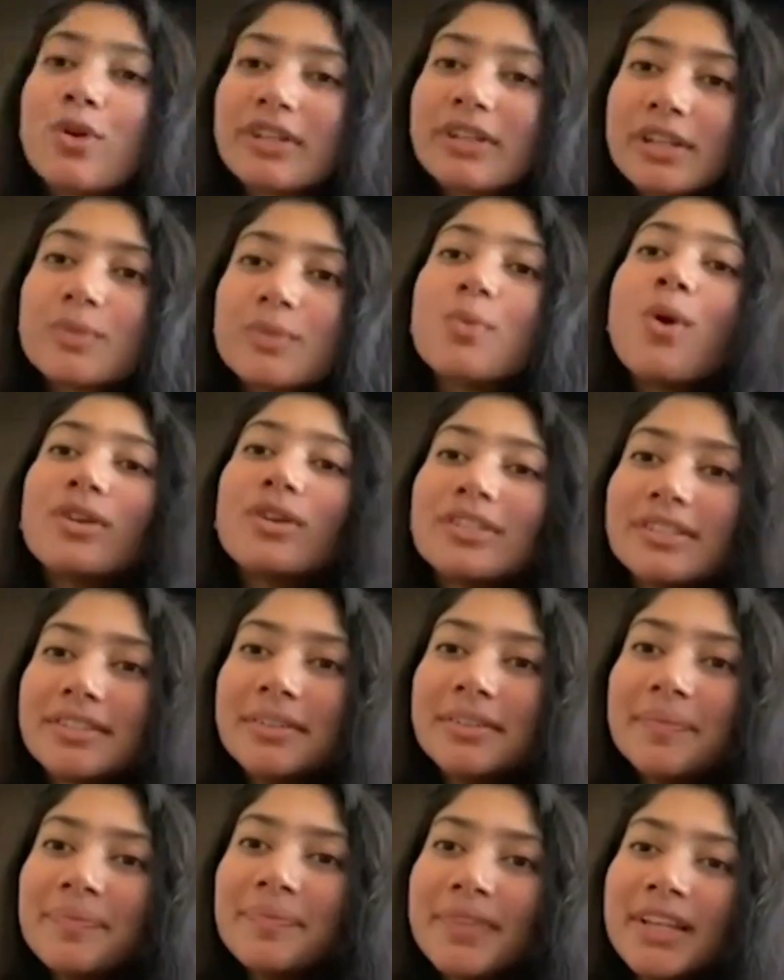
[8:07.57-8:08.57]
what I
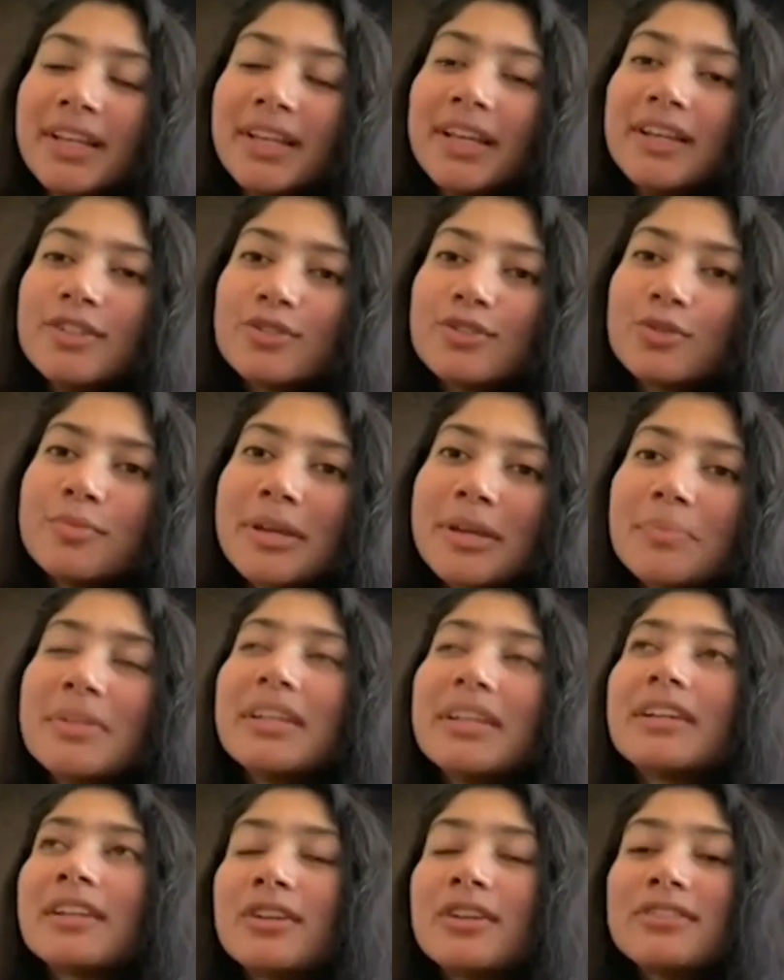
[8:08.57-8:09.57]
wanted. So
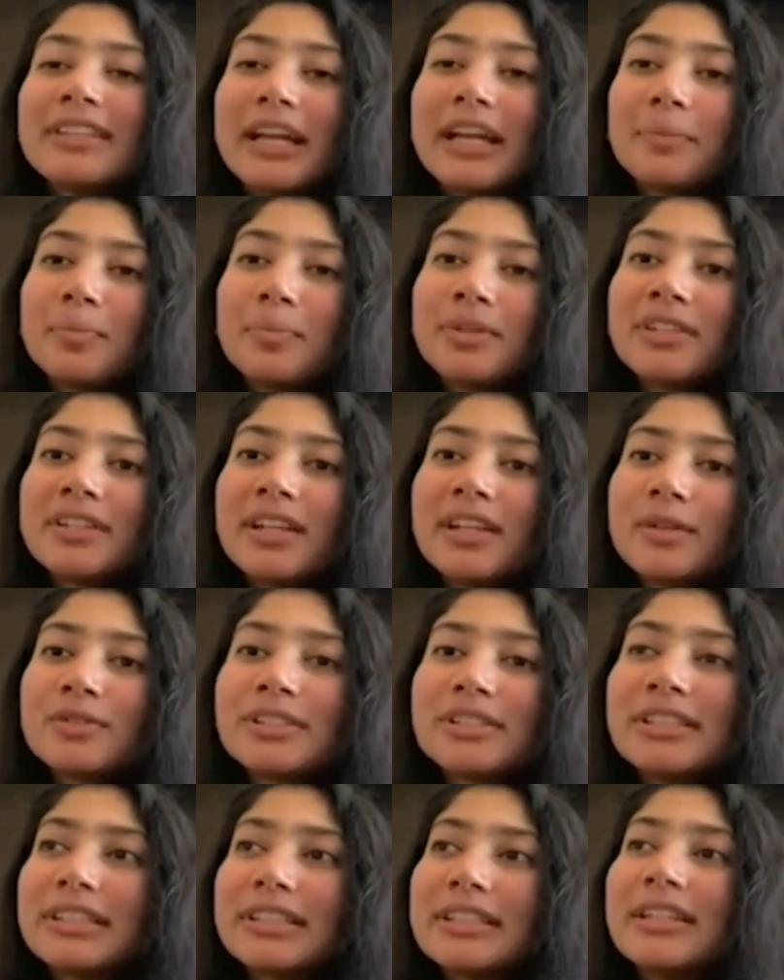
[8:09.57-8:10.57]
maybe around that period, I
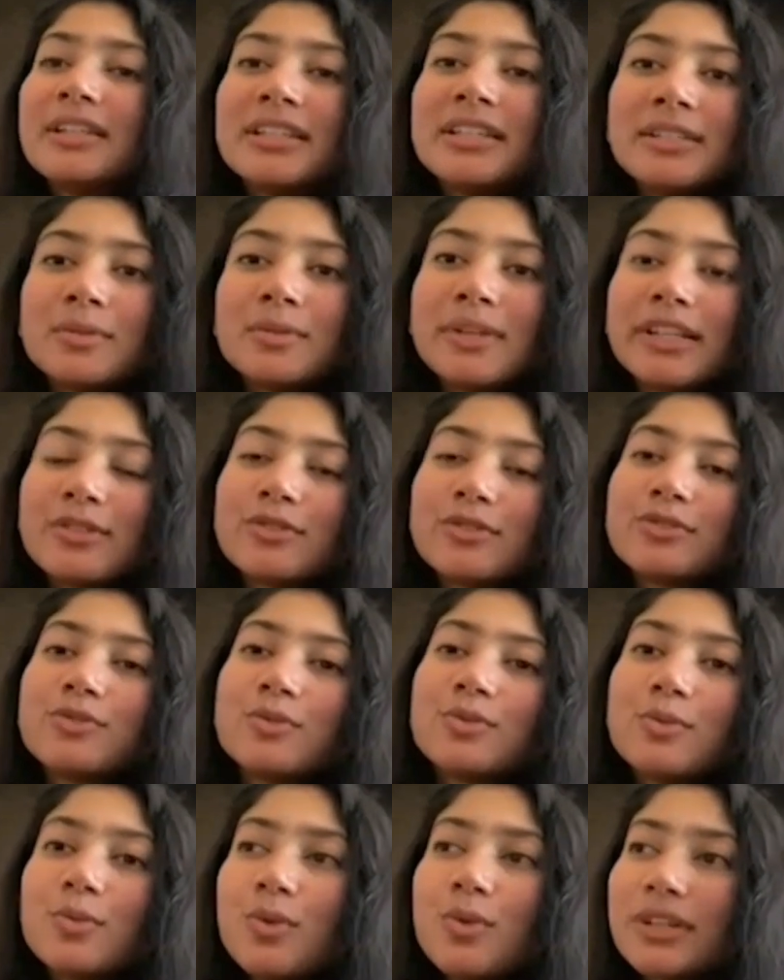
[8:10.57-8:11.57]
was a little unaware of
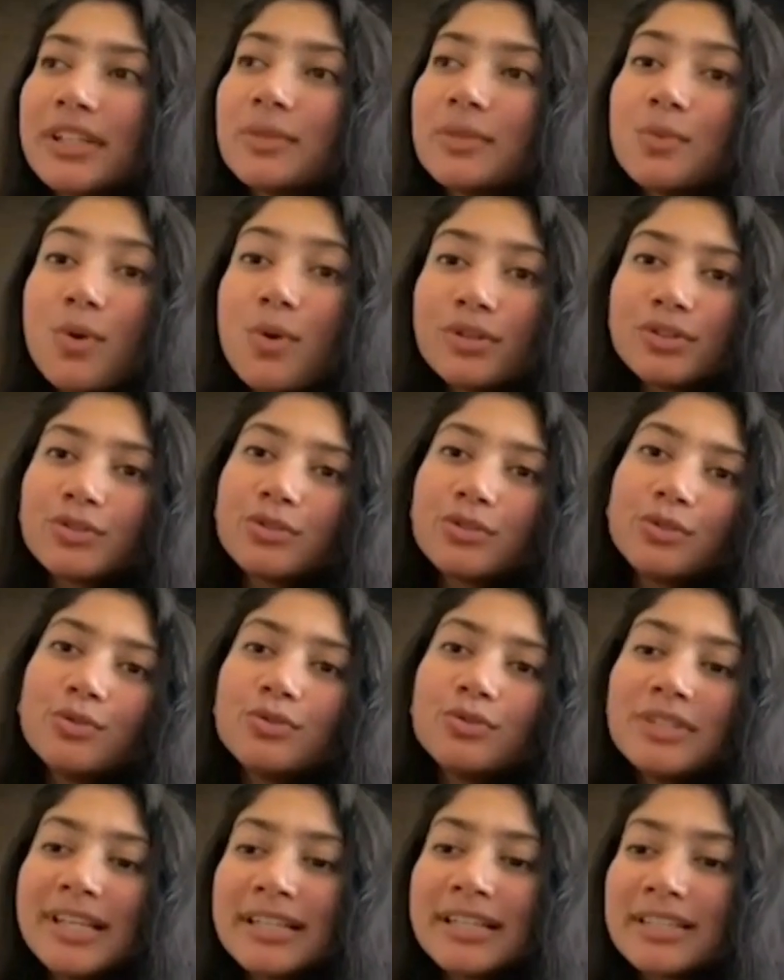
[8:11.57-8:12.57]
what I wanted to
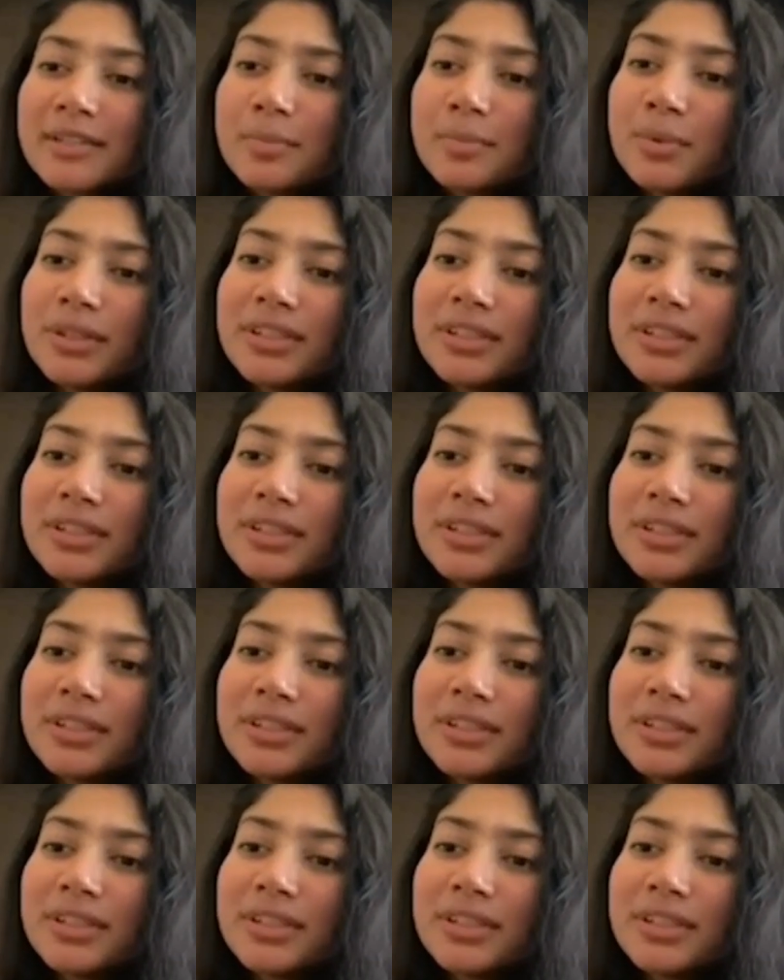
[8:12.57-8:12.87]
do next.